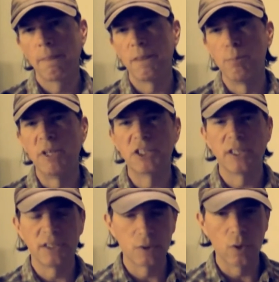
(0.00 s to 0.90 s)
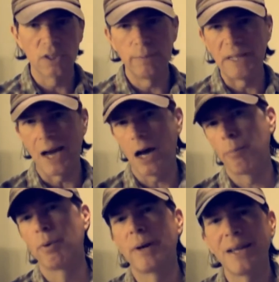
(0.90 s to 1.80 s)
The mission is going to be
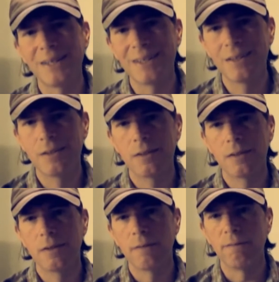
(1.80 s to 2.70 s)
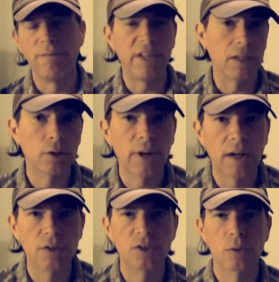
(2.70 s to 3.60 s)
operated via
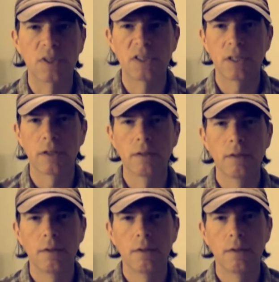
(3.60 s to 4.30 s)
crowdsourcing.